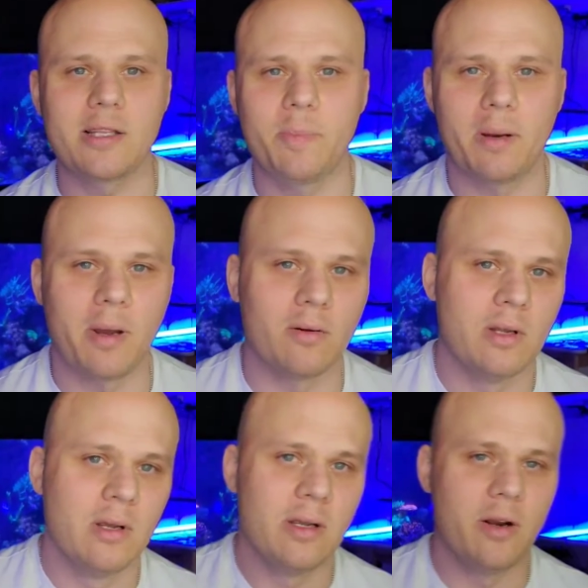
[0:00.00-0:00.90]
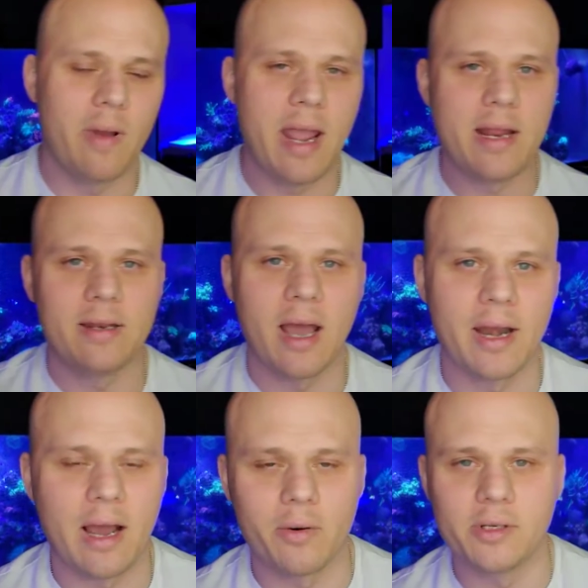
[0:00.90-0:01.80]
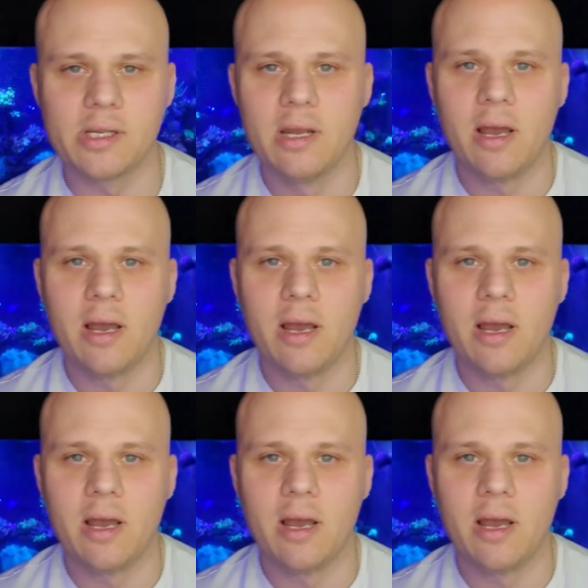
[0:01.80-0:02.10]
It's been about 8-9 hours.